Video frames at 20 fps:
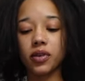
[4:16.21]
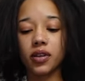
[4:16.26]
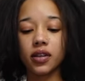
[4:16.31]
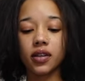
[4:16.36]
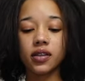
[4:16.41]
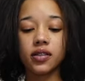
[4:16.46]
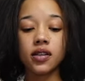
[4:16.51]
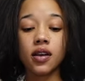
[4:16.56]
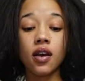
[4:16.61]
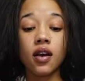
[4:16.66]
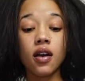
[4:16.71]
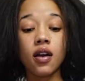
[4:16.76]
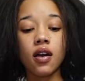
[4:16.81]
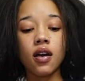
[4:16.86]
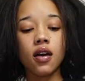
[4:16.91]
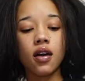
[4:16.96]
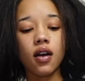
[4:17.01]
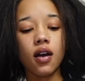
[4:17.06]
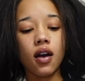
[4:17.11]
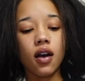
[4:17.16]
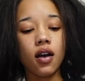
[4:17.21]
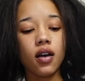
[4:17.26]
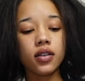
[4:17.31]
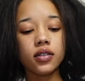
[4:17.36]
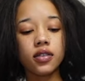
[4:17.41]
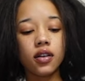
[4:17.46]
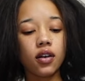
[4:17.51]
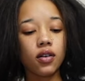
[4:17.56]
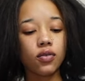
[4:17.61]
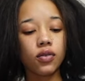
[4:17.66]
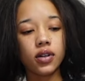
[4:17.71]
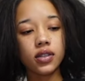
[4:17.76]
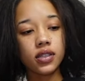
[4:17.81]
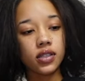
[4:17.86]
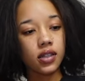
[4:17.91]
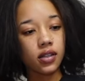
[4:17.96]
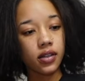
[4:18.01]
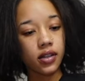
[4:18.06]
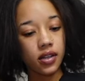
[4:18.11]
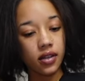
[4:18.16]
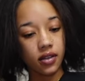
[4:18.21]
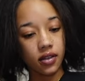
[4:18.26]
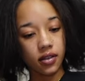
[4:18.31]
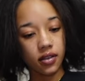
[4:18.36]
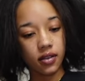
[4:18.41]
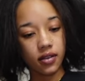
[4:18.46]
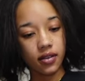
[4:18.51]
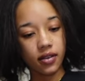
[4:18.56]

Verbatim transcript: because I don't want to clean it.